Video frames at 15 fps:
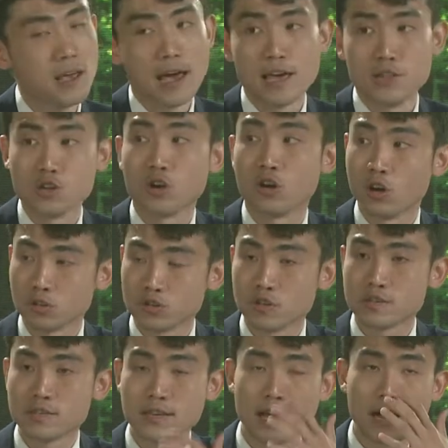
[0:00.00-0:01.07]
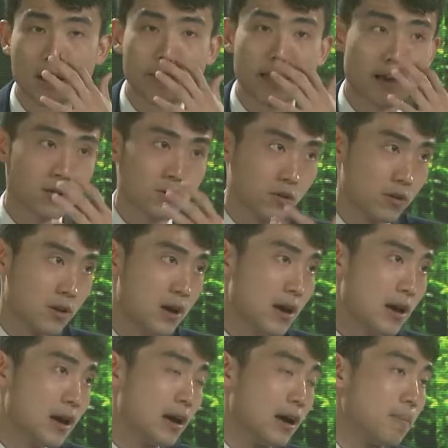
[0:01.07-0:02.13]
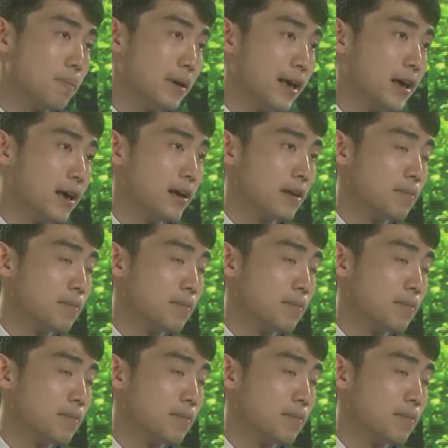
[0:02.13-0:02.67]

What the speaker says: And you could also see how that could play